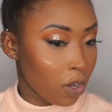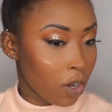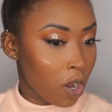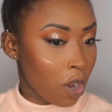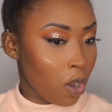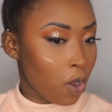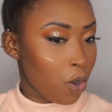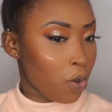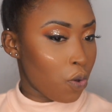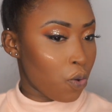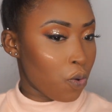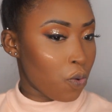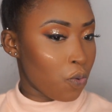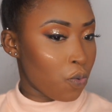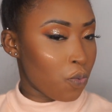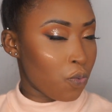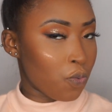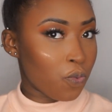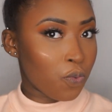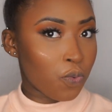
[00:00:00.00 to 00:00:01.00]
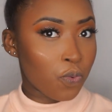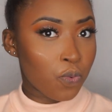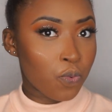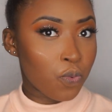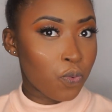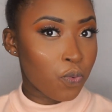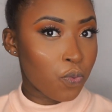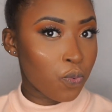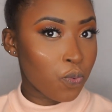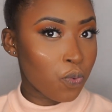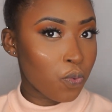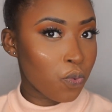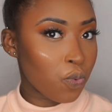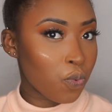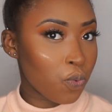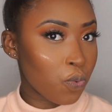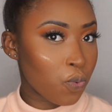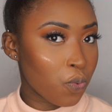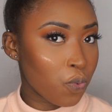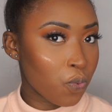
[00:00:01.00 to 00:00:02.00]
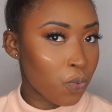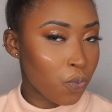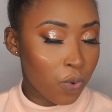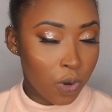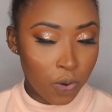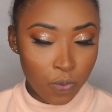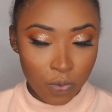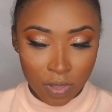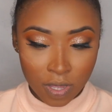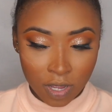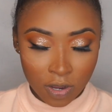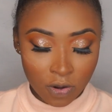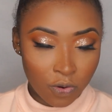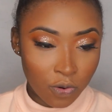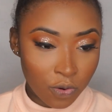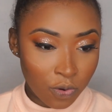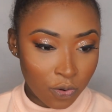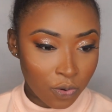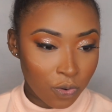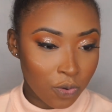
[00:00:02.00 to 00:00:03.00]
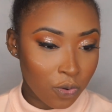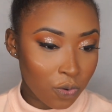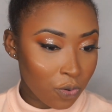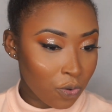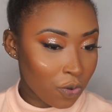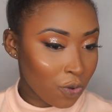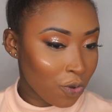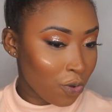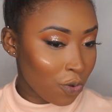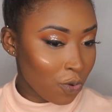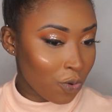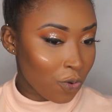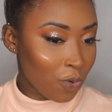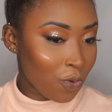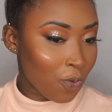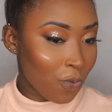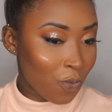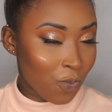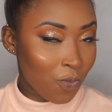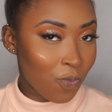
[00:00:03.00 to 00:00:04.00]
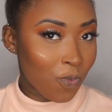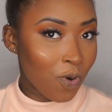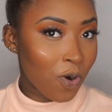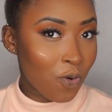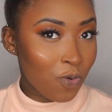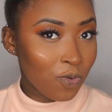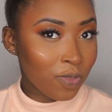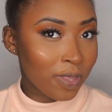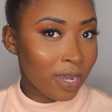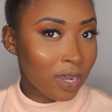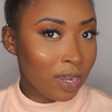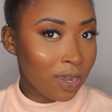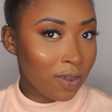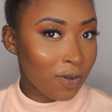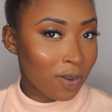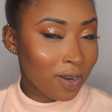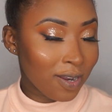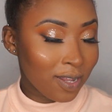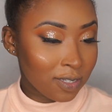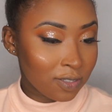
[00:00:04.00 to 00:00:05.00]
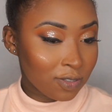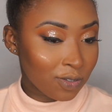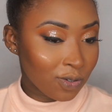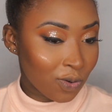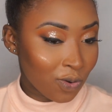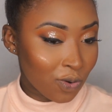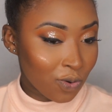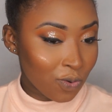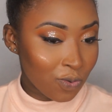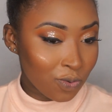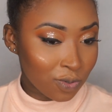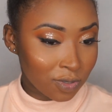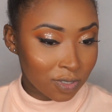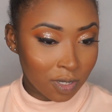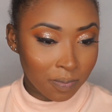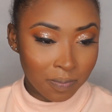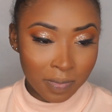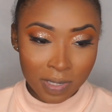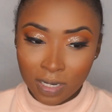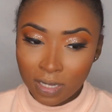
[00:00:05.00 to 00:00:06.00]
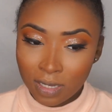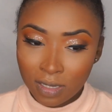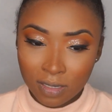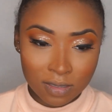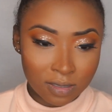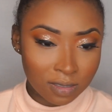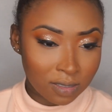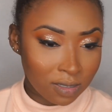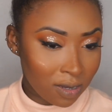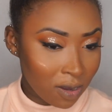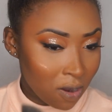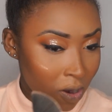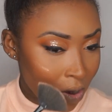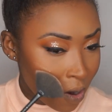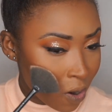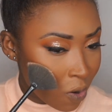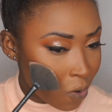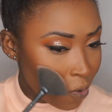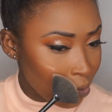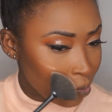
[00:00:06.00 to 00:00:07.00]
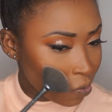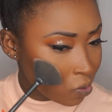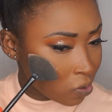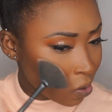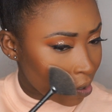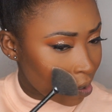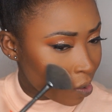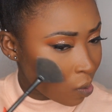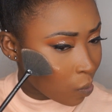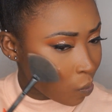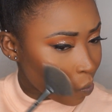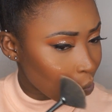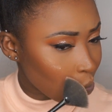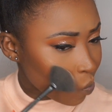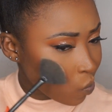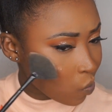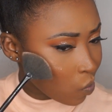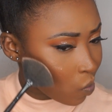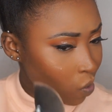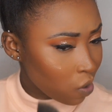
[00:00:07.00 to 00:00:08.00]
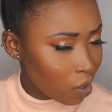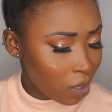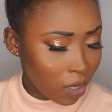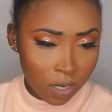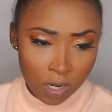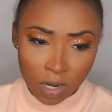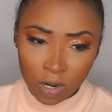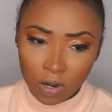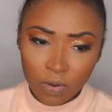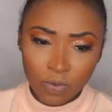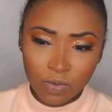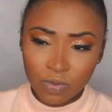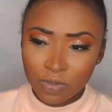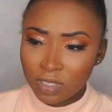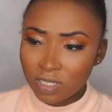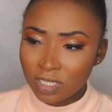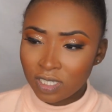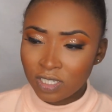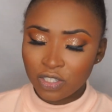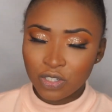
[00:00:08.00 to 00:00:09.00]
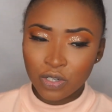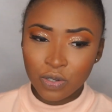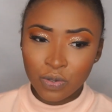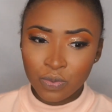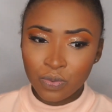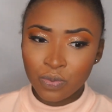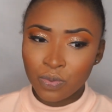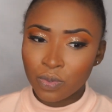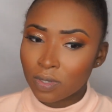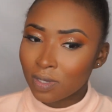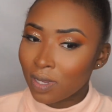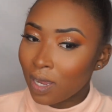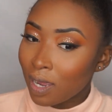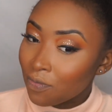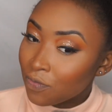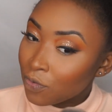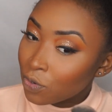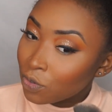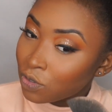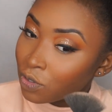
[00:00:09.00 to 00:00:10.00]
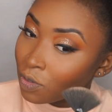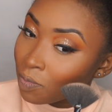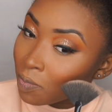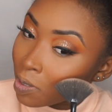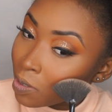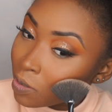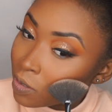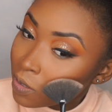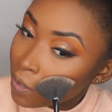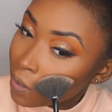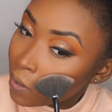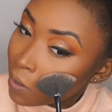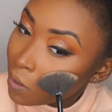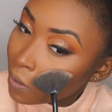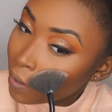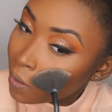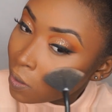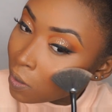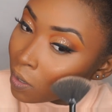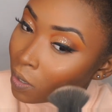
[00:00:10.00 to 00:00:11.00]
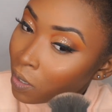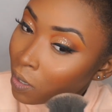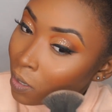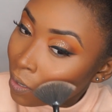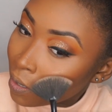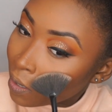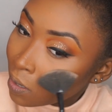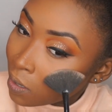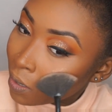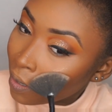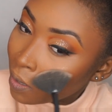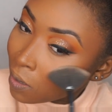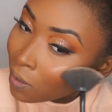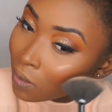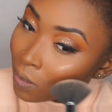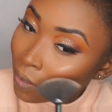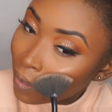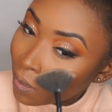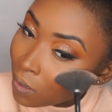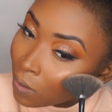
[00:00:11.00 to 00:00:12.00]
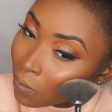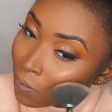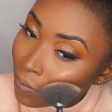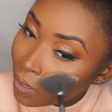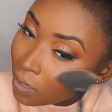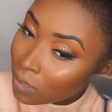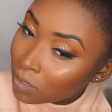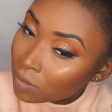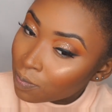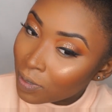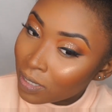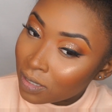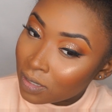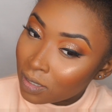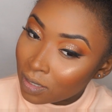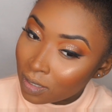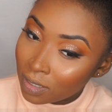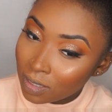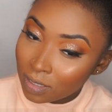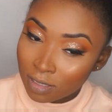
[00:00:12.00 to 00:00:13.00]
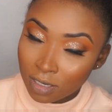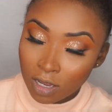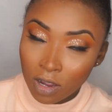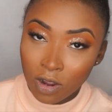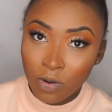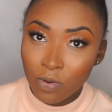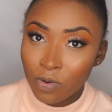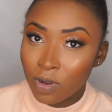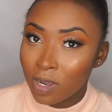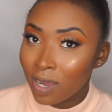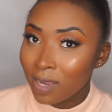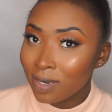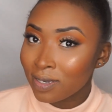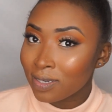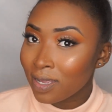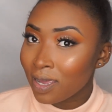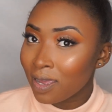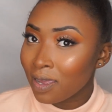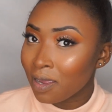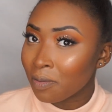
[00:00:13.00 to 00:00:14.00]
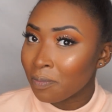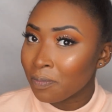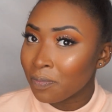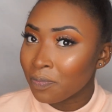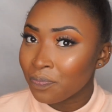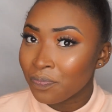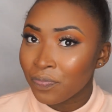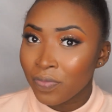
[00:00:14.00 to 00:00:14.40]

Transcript: Oh, whoa there. Whoa there. Let's halt a minute. Hold up. Oh shoot, I've got too much. Okay, I weren't expecting this. Oh goddamn.